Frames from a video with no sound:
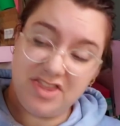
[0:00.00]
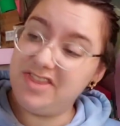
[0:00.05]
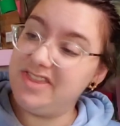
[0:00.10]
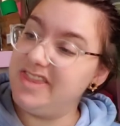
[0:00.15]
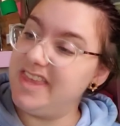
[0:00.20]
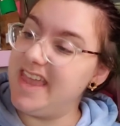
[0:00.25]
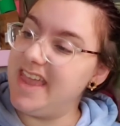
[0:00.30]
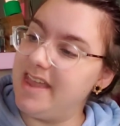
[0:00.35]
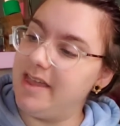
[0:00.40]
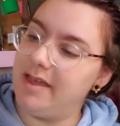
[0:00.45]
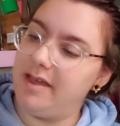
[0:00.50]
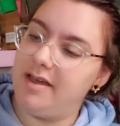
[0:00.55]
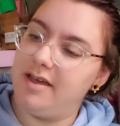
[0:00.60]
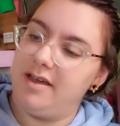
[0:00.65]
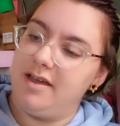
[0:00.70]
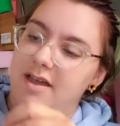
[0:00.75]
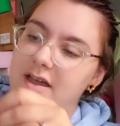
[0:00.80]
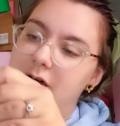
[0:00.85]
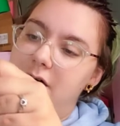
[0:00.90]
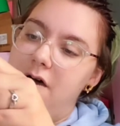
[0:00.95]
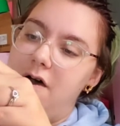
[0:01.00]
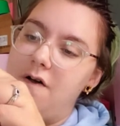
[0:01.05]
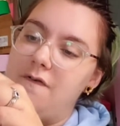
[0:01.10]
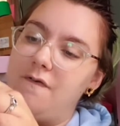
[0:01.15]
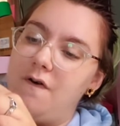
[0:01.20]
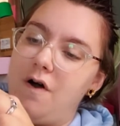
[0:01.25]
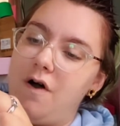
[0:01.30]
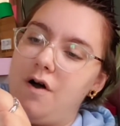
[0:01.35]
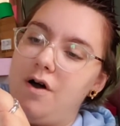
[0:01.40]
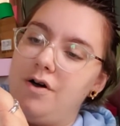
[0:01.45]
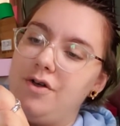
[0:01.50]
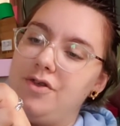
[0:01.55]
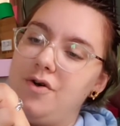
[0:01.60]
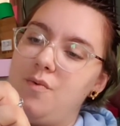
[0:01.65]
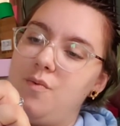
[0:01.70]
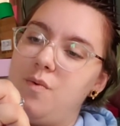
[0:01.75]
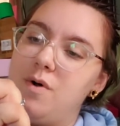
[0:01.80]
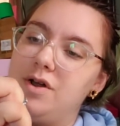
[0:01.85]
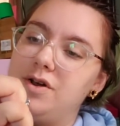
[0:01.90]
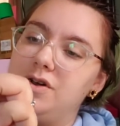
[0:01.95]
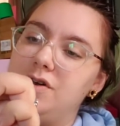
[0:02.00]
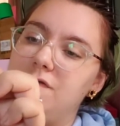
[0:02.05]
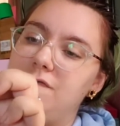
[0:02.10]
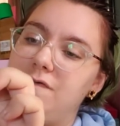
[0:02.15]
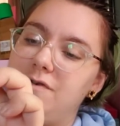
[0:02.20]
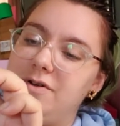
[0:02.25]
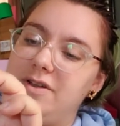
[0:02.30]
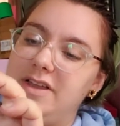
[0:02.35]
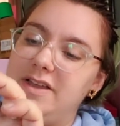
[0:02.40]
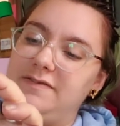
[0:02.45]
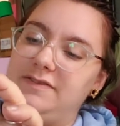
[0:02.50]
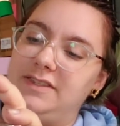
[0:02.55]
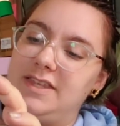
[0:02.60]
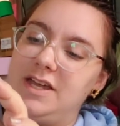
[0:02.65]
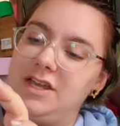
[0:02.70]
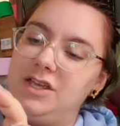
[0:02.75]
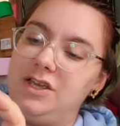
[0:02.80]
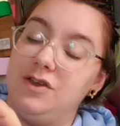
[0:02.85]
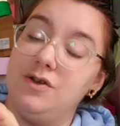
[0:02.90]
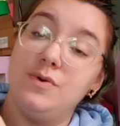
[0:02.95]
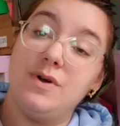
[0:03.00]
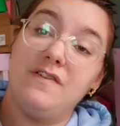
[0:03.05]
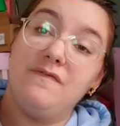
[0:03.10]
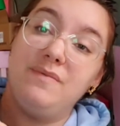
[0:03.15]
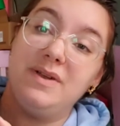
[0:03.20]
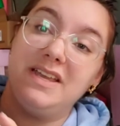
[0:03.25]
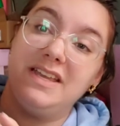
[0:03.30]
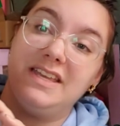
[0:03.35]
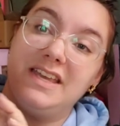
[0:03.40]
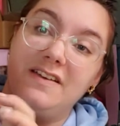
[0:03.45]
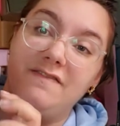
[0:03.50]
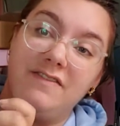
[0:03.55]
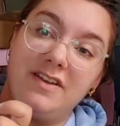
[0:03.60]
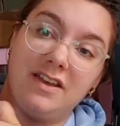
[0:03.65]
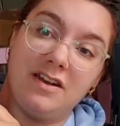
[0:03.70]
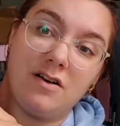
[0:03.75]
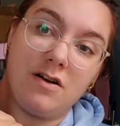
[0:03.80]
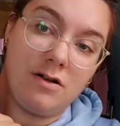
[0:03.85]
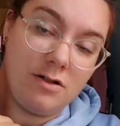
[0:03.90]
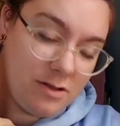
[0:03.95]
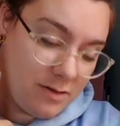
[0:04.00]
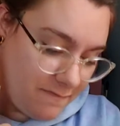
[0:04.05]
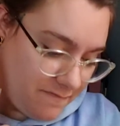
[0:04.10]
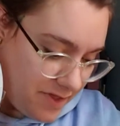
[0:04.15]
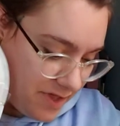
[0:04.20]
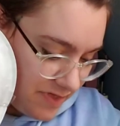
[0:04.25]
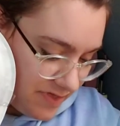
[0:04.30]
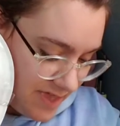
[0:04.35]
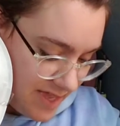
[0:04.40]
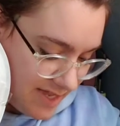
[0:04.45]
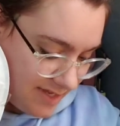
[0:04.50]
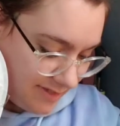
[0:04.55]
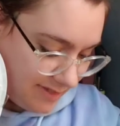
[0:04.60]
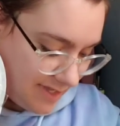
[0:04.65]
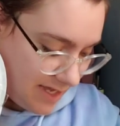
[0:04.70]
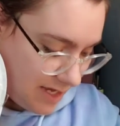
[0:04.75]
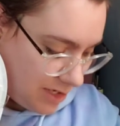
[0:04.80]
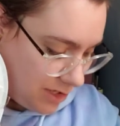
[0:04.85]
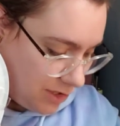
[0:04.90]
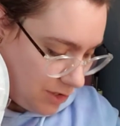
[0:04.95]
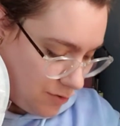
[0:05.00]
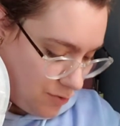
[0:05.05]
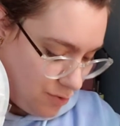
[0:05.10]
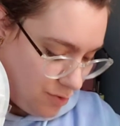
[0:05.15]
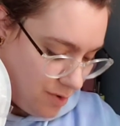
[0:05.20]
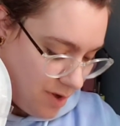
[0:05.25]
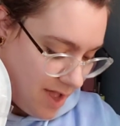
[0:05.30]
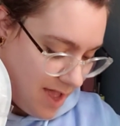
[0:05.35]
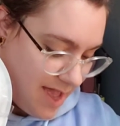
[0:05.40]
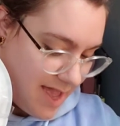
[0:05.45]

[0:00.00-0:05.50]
think of all the wonderful gifts that you have been given, all of the things that you